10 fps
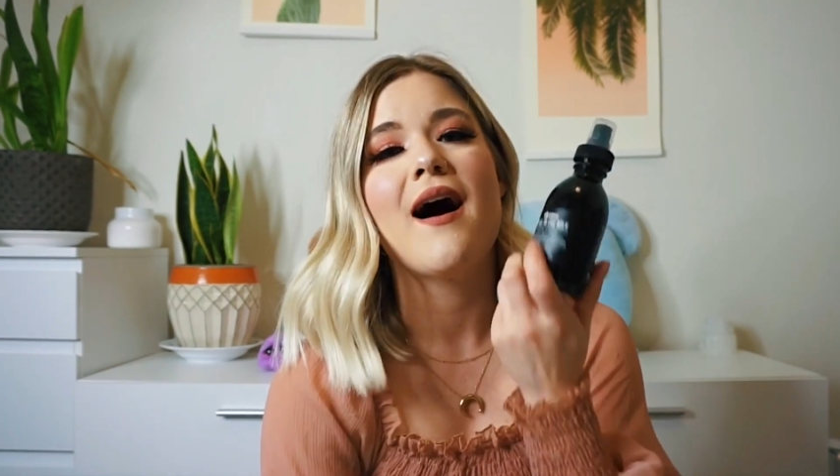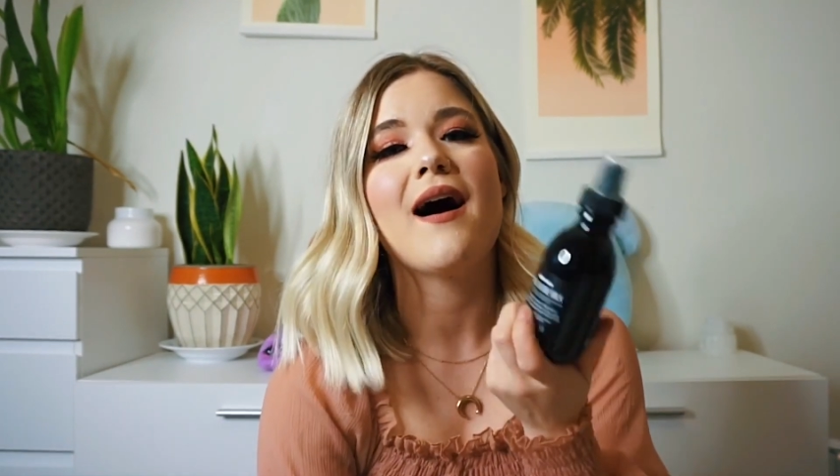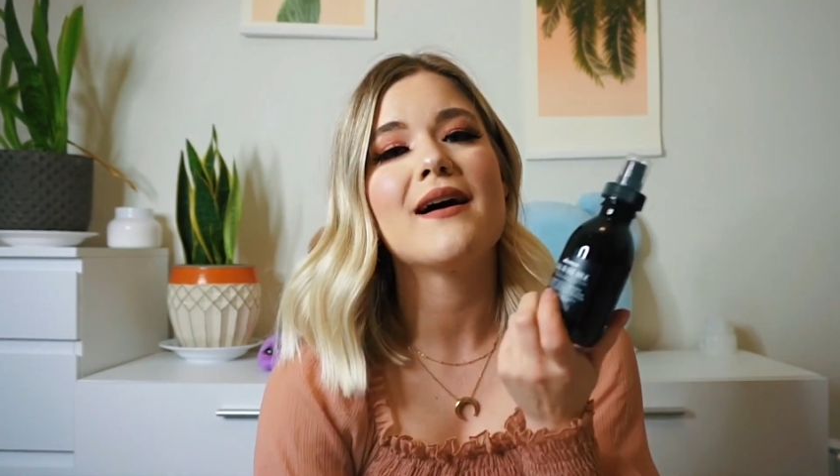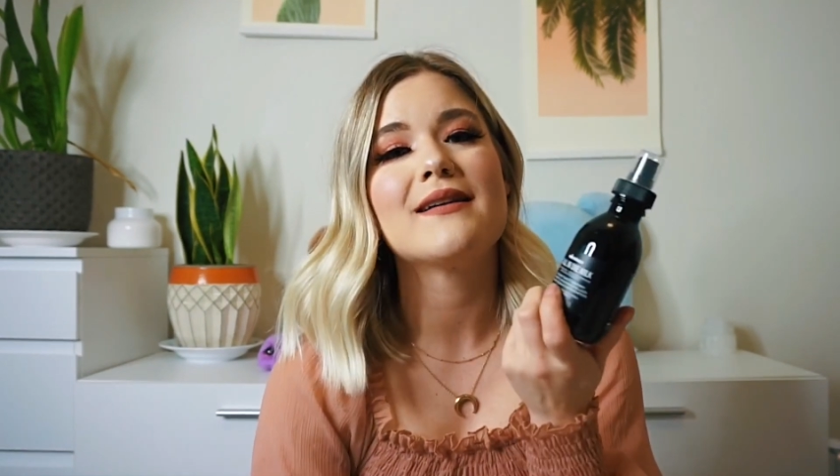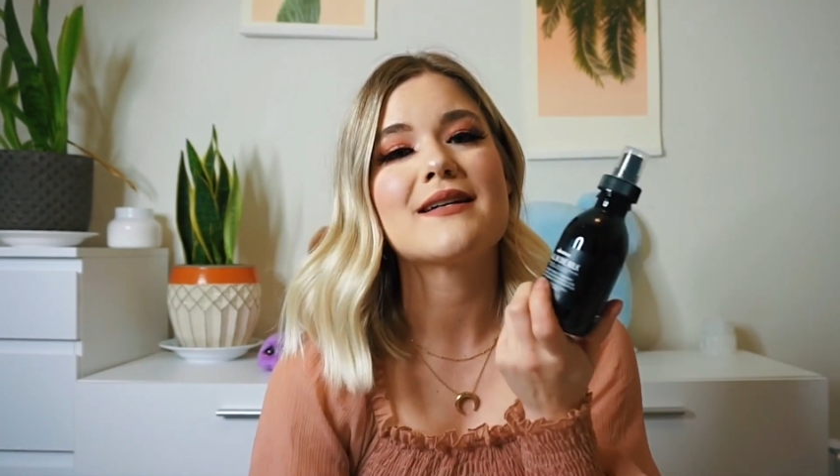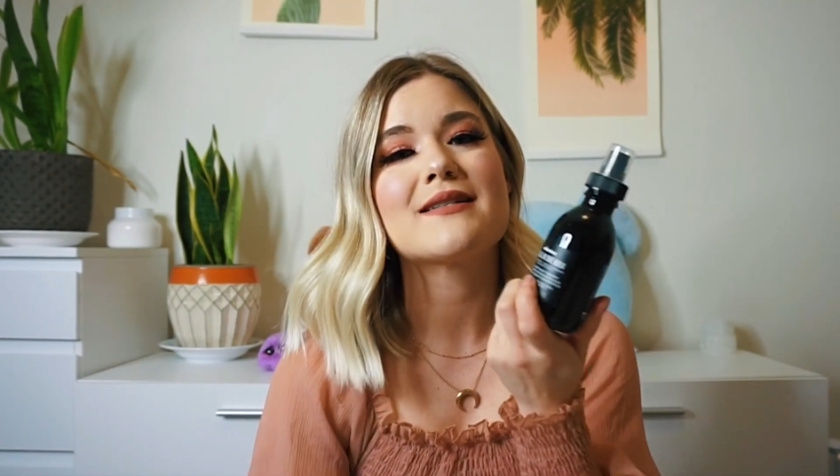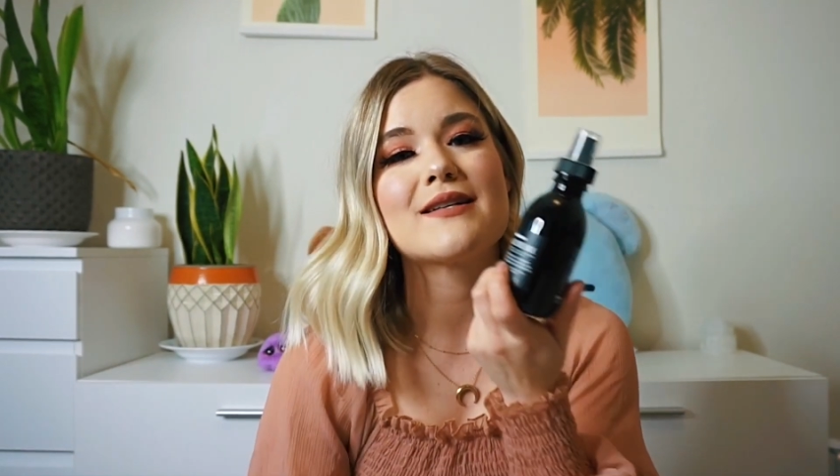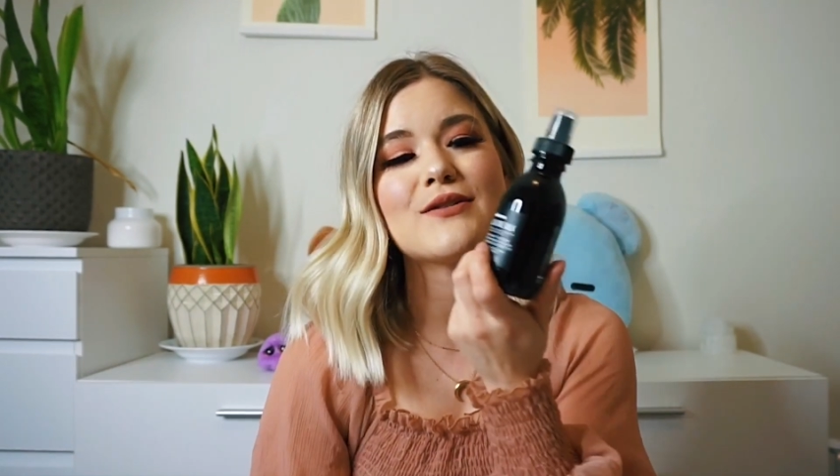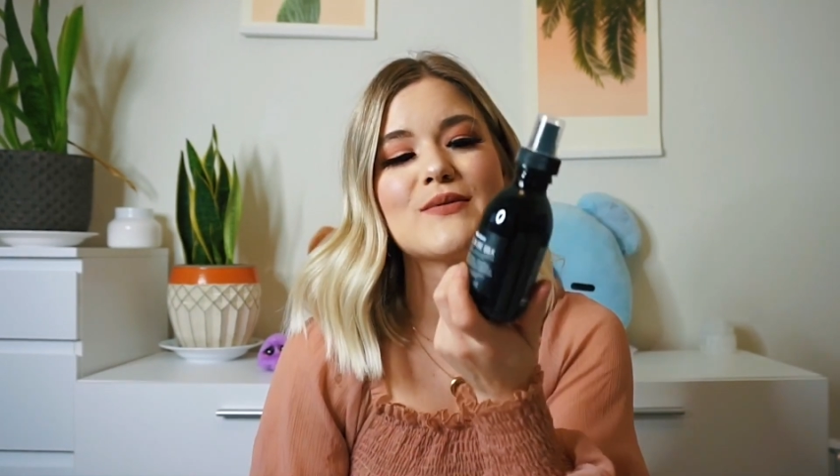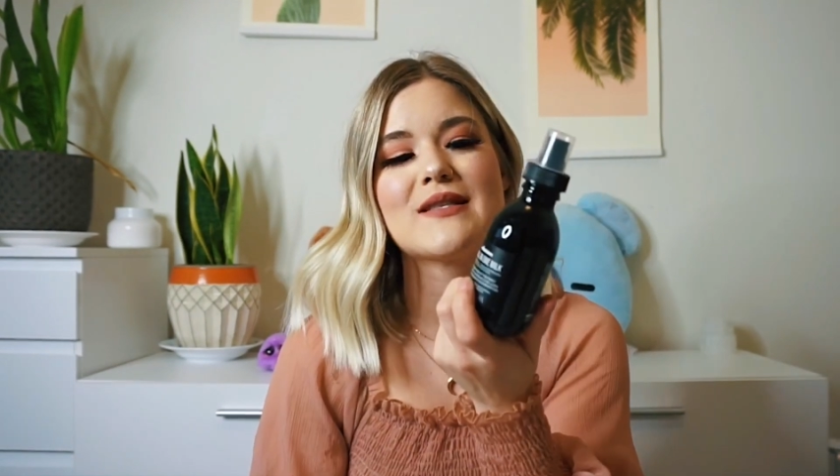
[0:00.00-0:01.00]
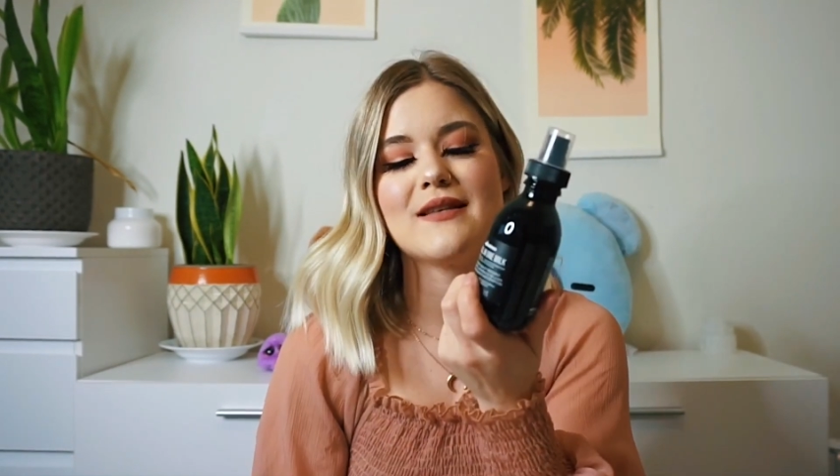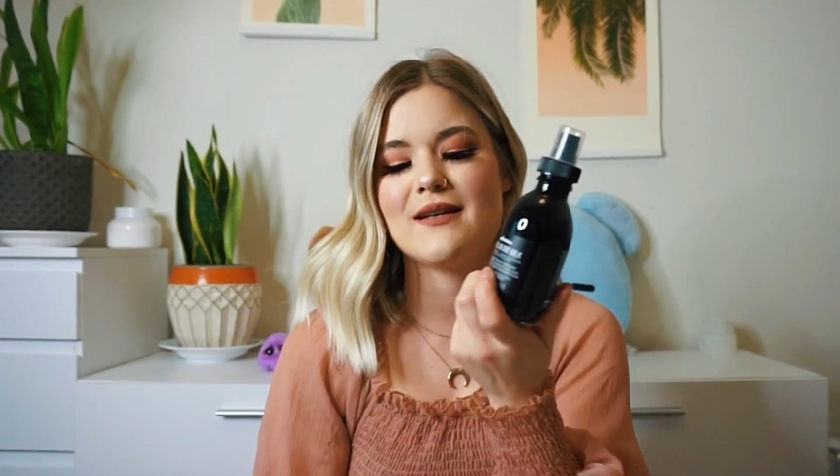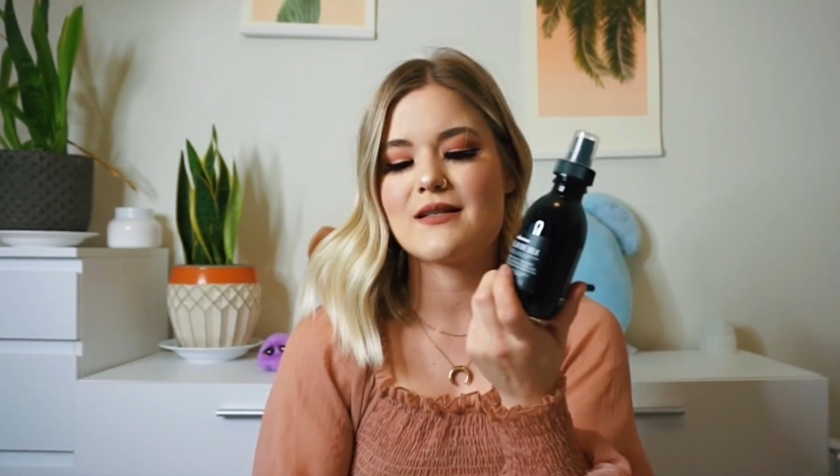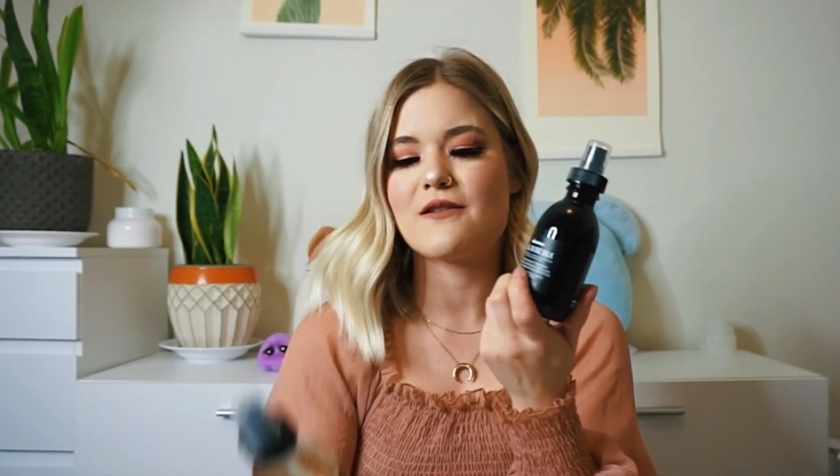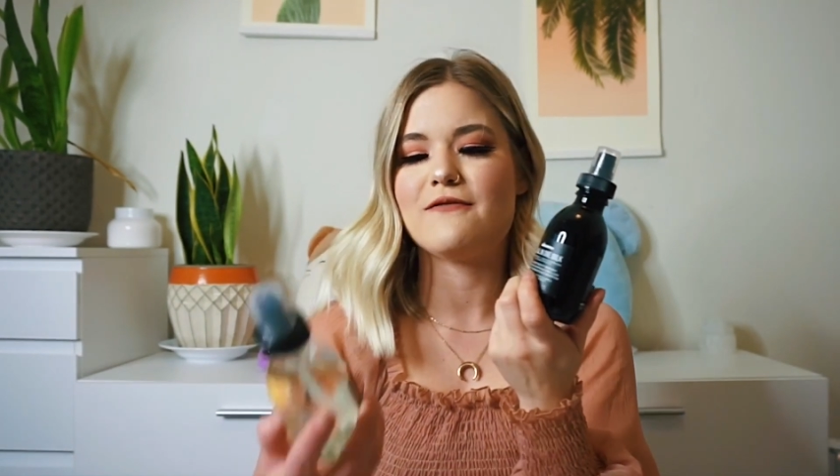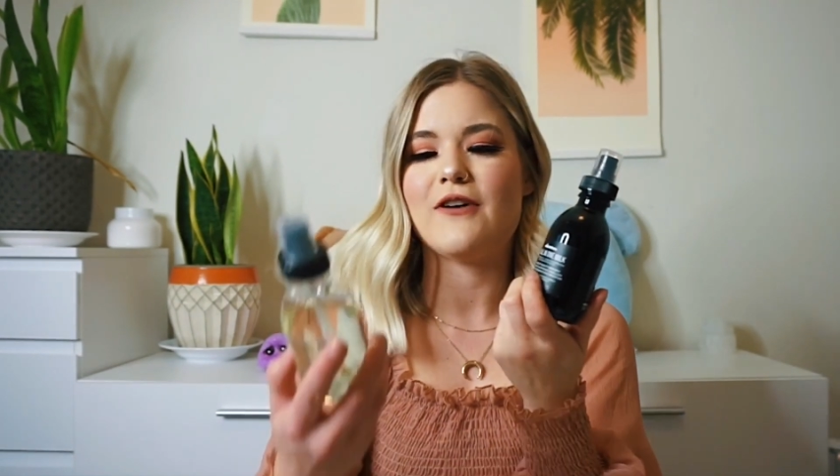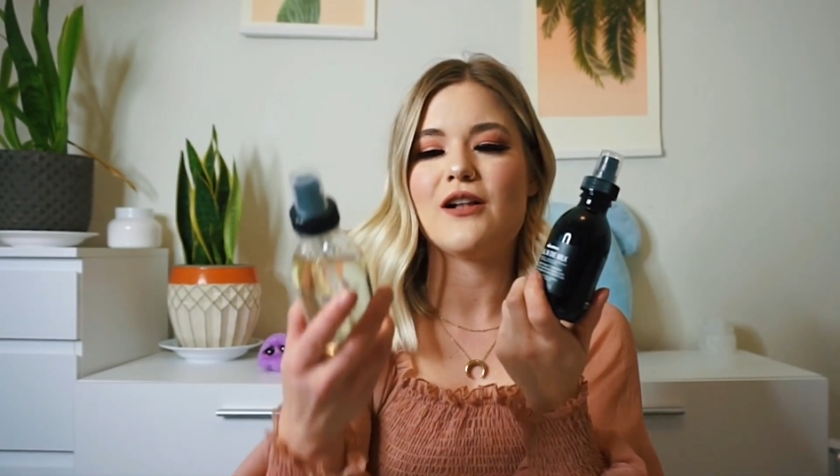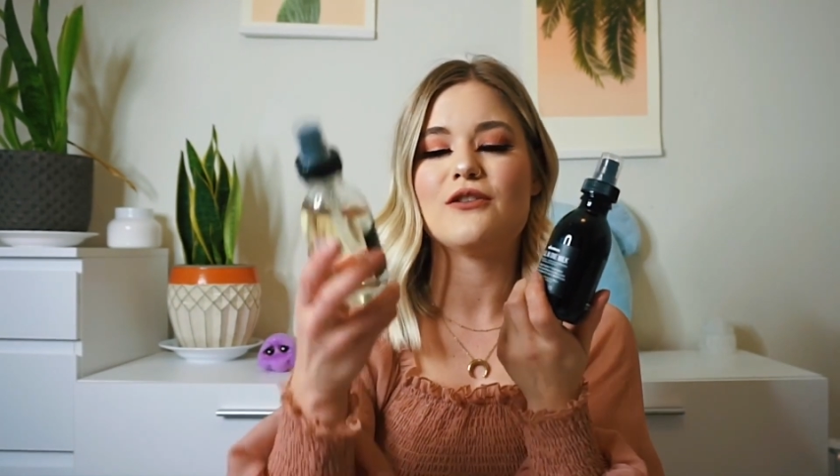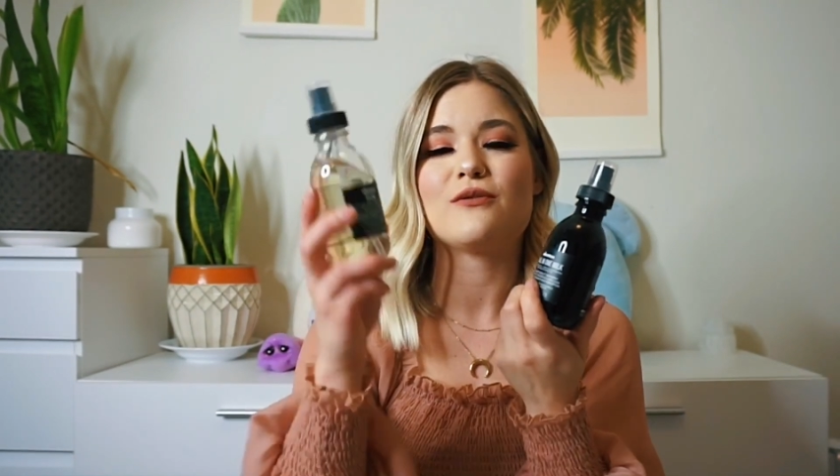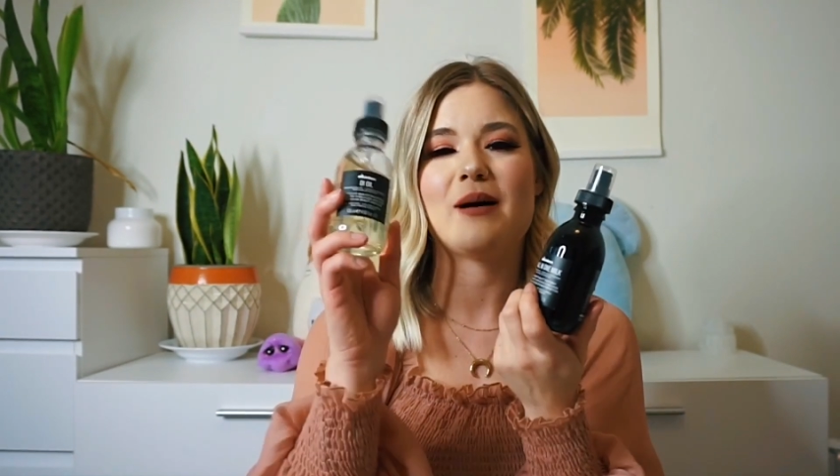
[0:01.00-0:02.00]
I like to use this
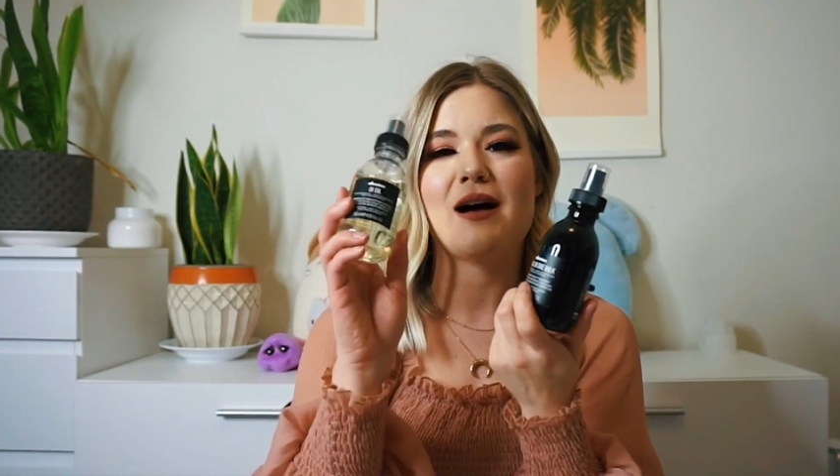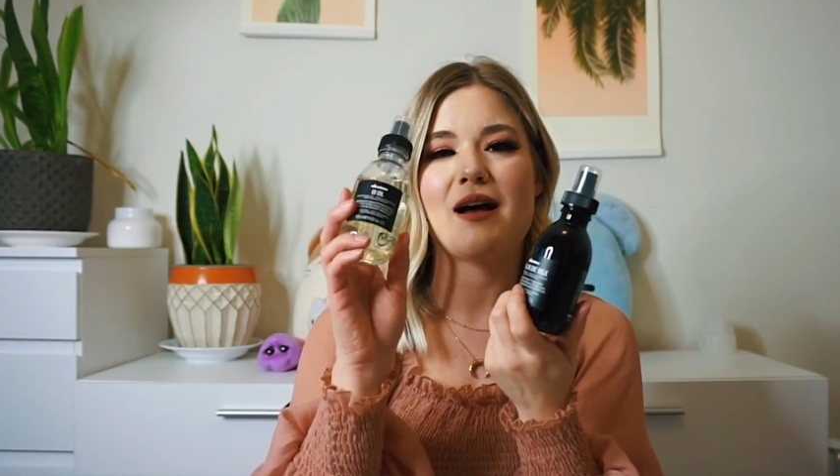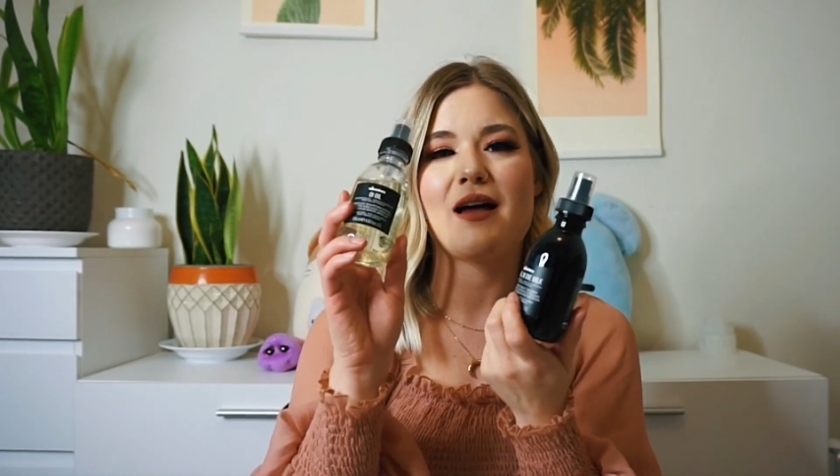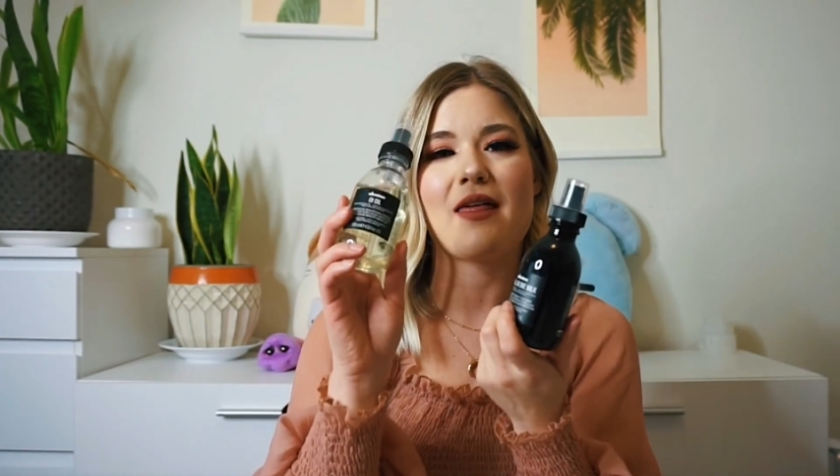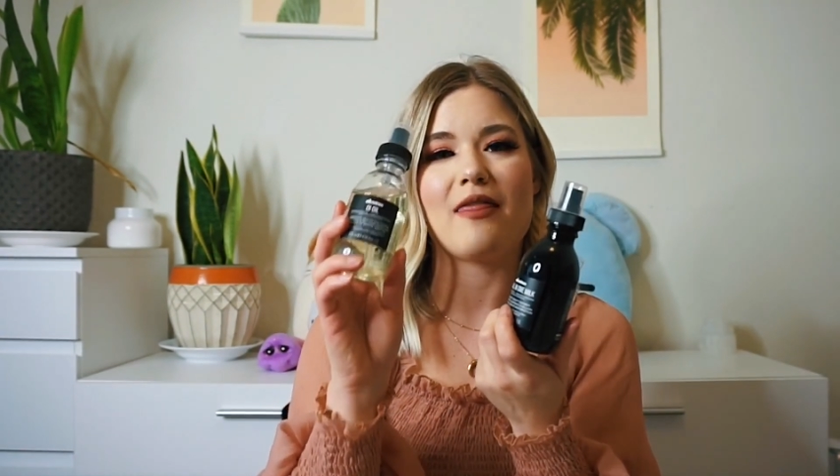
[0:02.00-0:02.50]
followed by